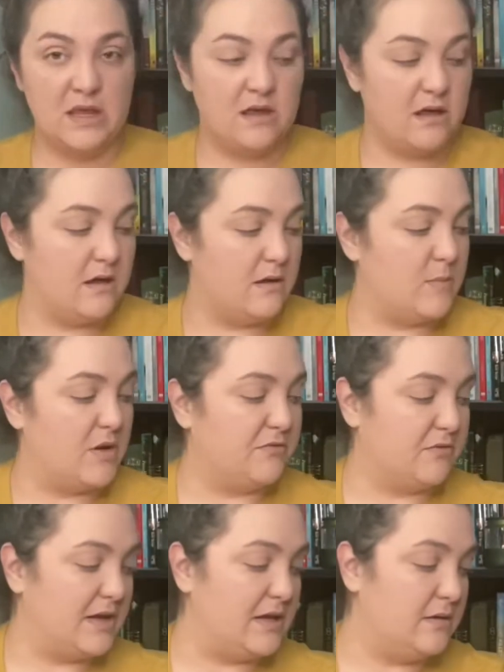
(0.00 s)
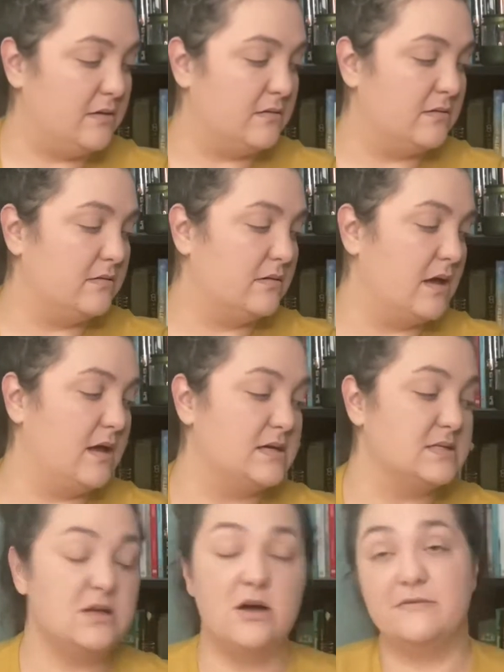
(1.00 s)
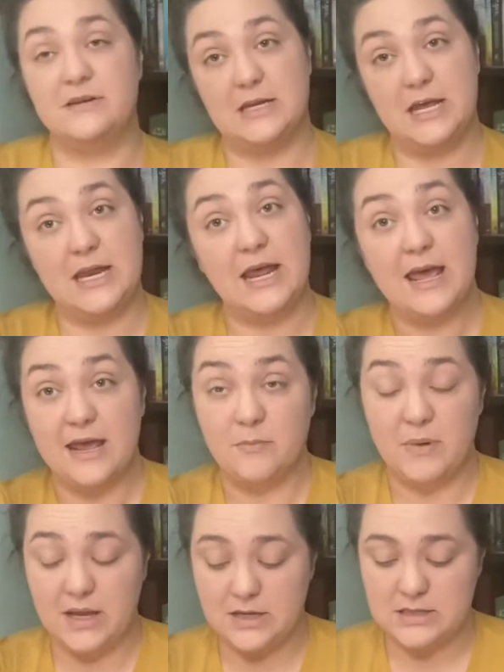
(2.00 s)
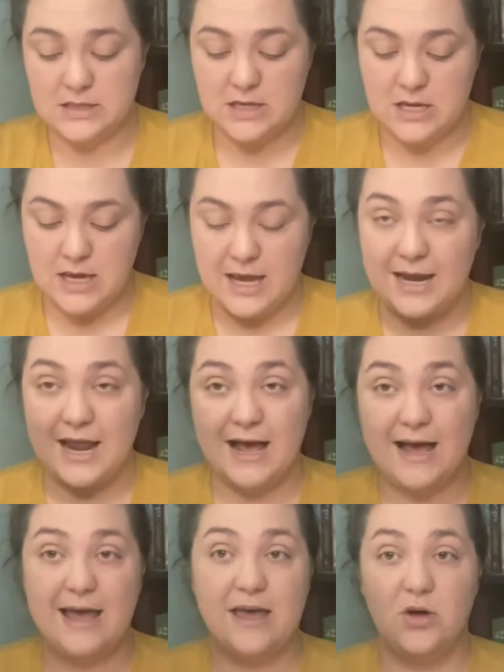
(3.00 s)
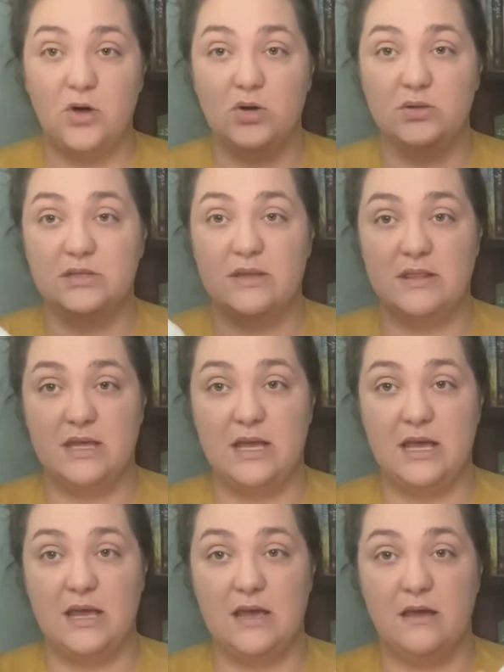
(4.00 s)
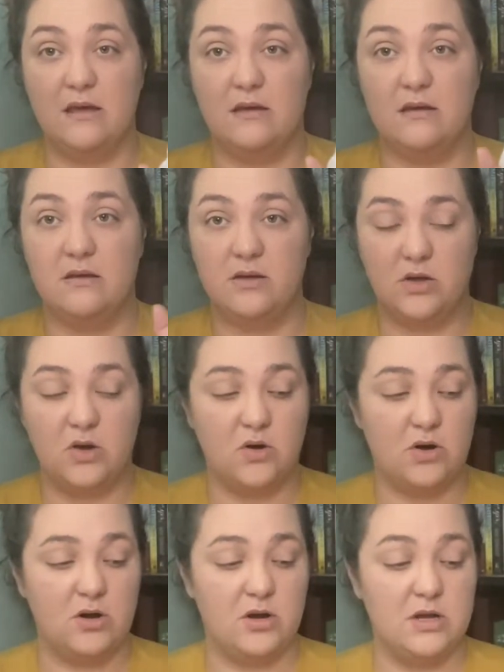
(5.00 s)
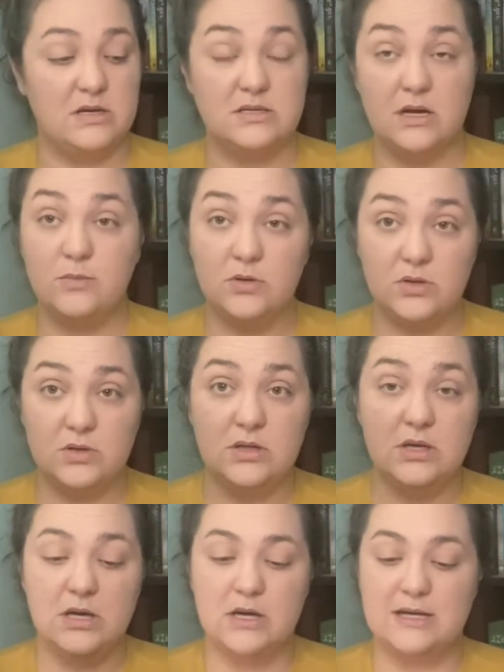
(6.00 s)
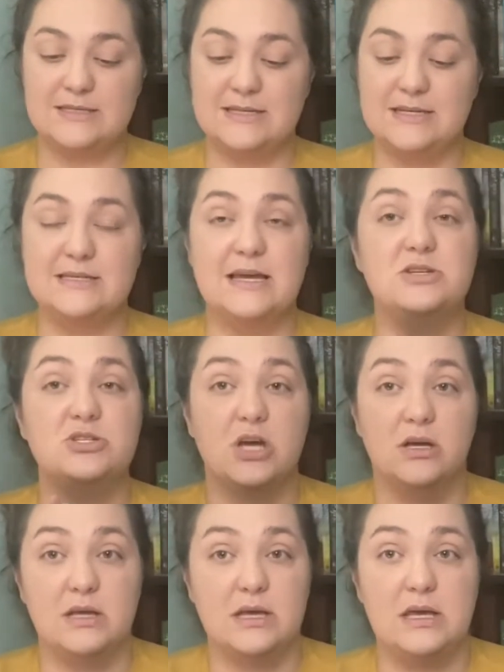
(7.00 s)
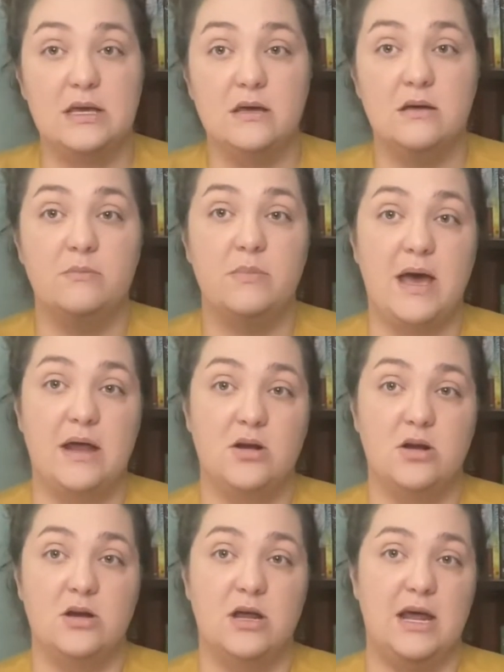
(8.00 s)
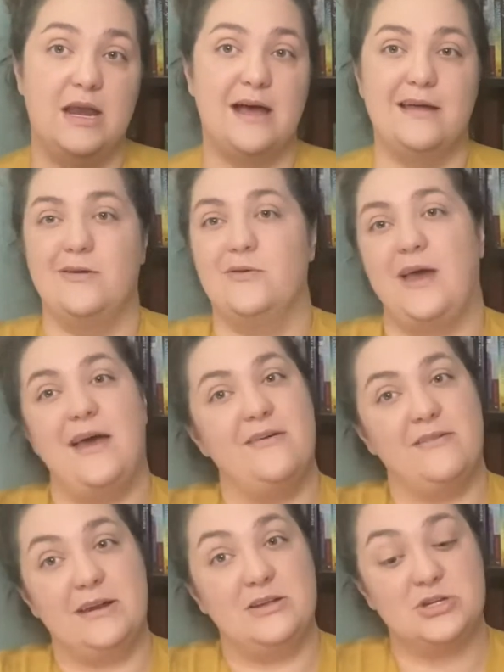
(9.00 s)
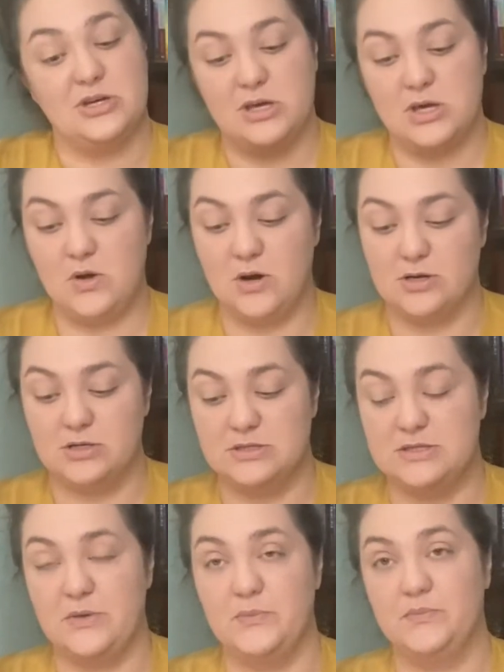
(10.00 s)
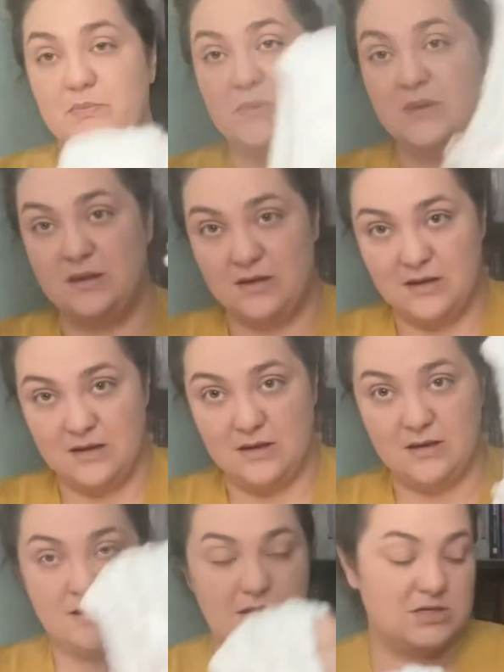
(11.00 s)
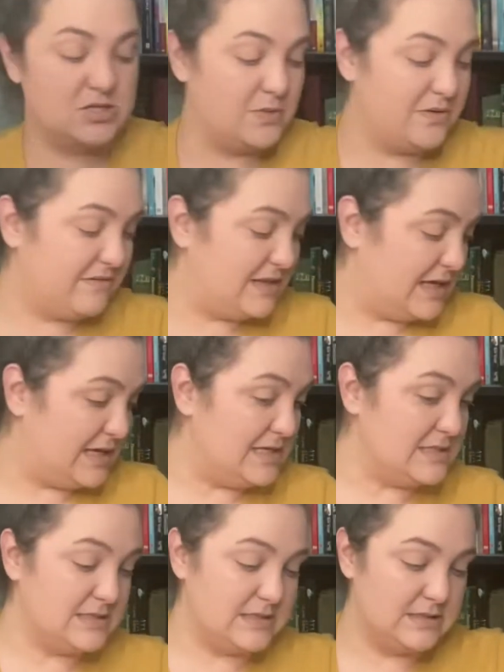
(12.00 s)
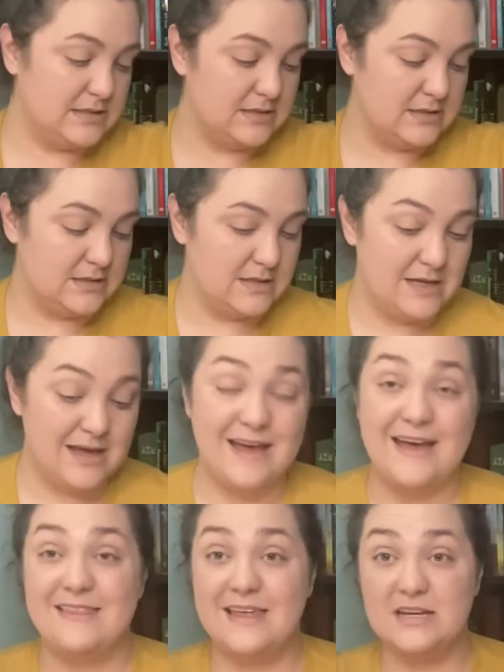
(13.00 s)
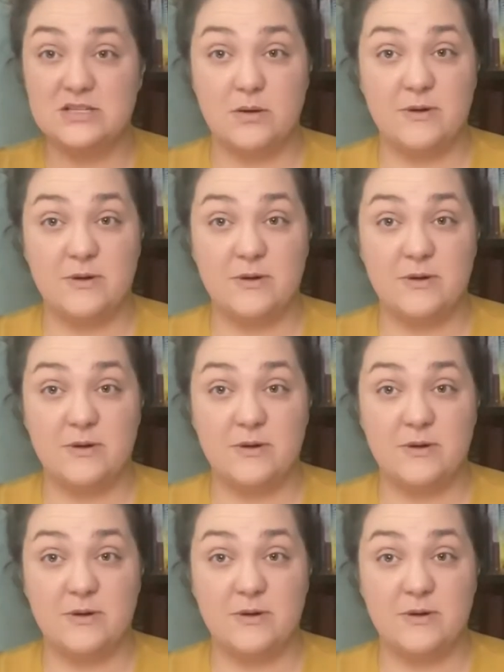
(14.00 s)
a free soft knit headband, and I held the yarn double because it is a chunky pattern, and I don't have any chunky yarn. So 2 of these, and that is all my